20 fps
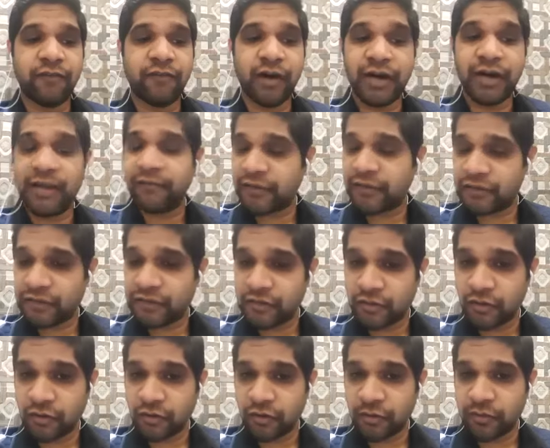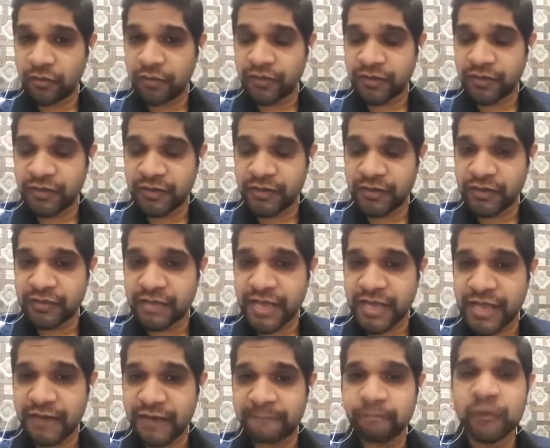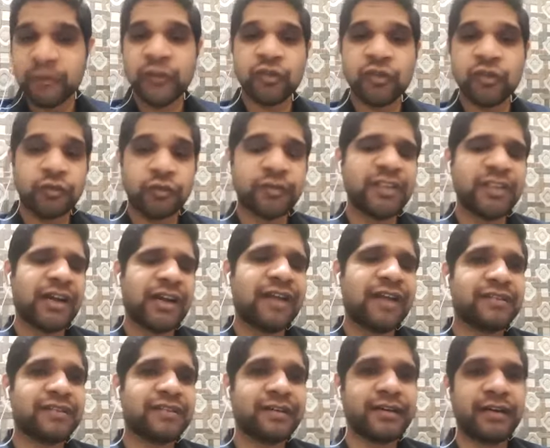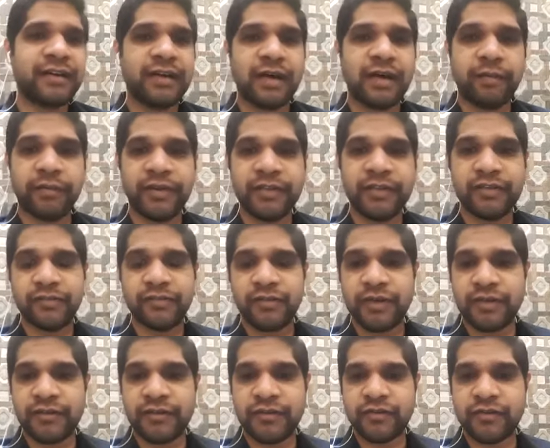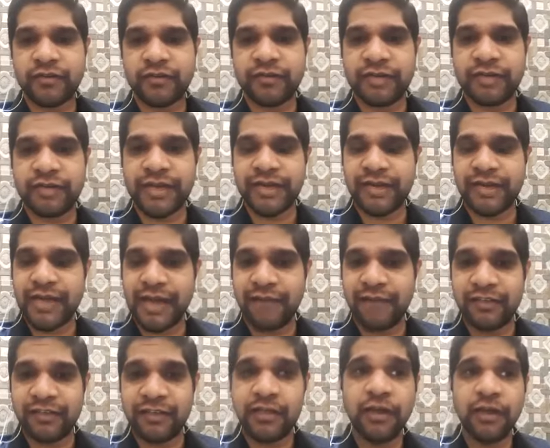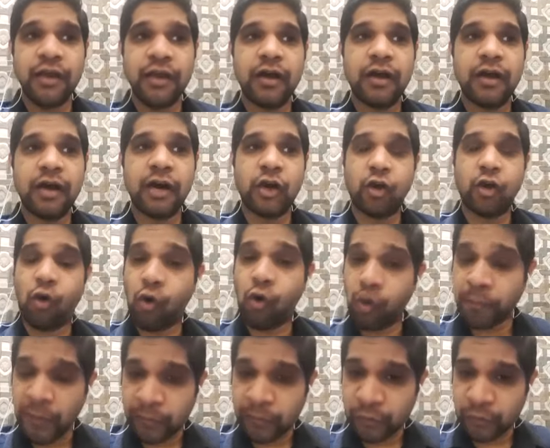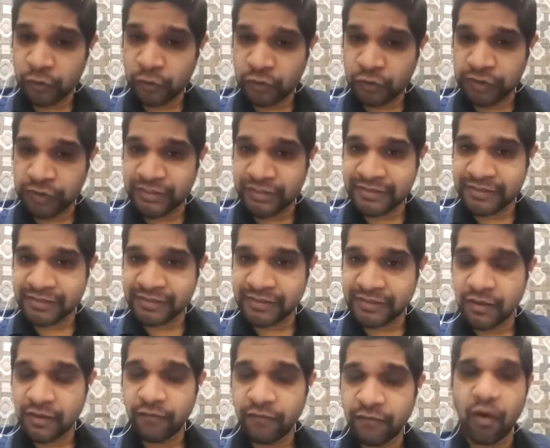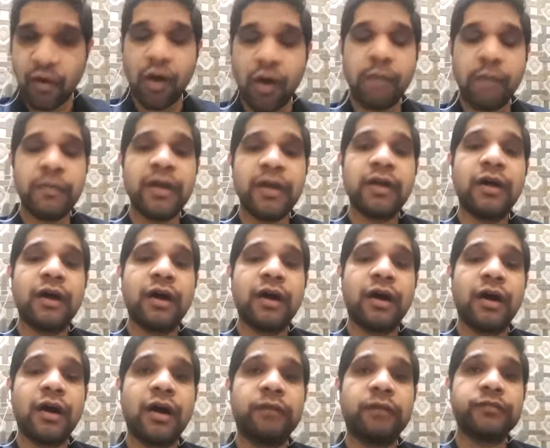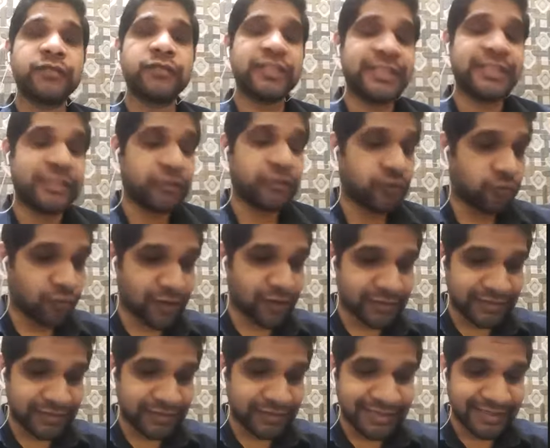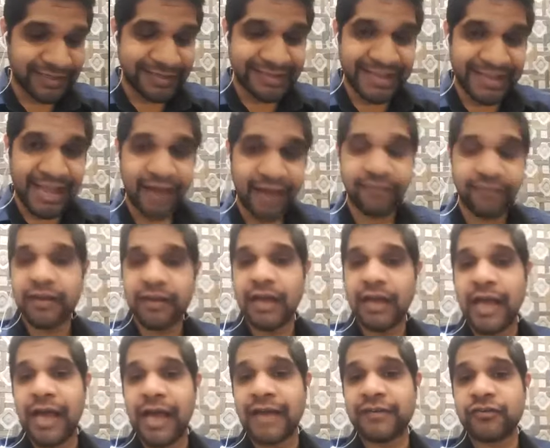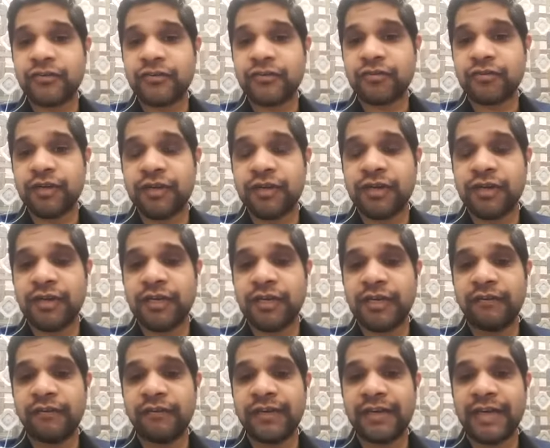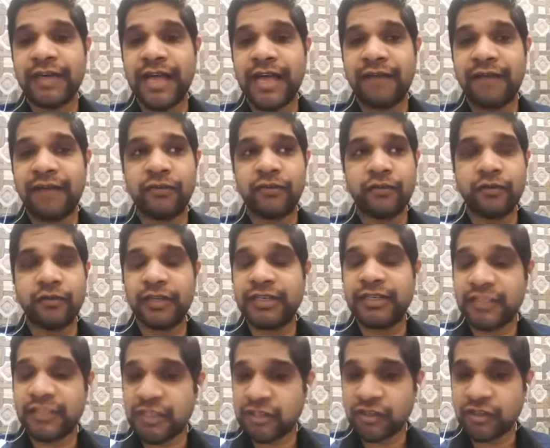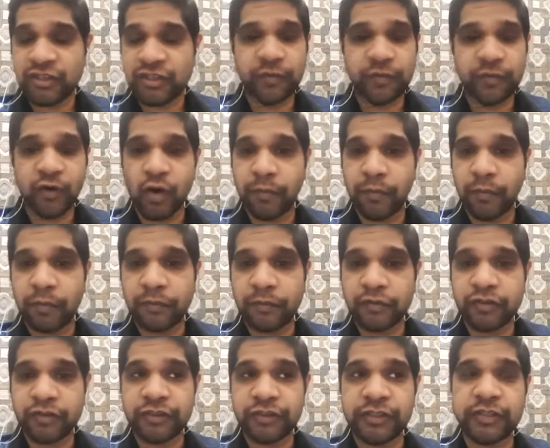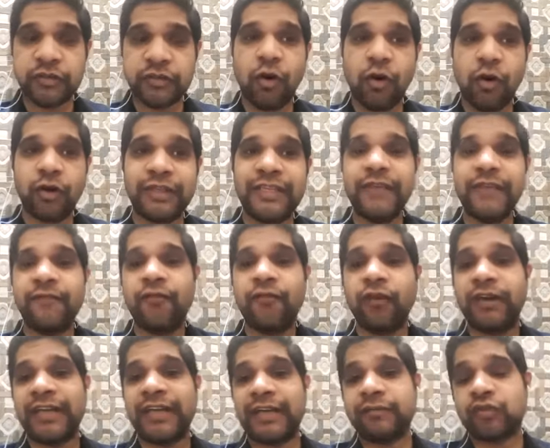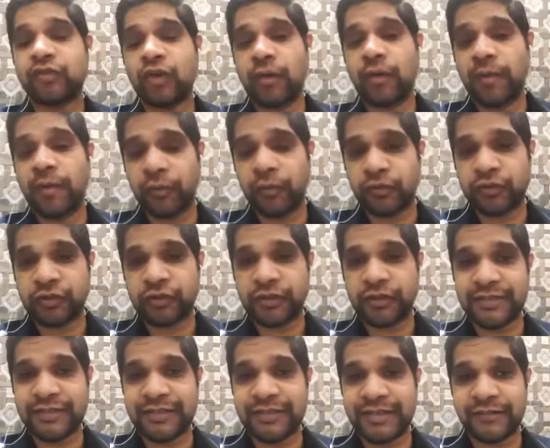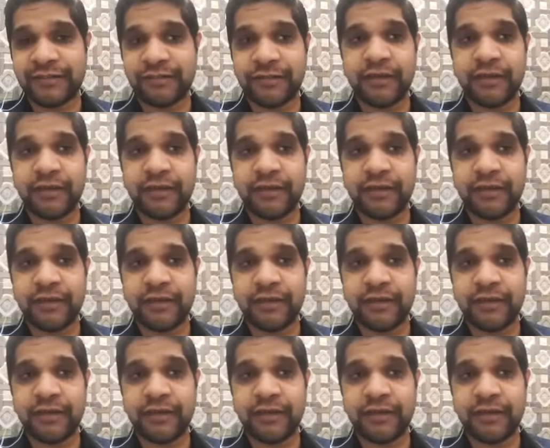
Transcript: Aviation Corporation is that. So there are certain companies where students can have the co-op opportunities from the university itself, and student even can have, you know, the internship co-op opportunities or the full-time job opportunities as well.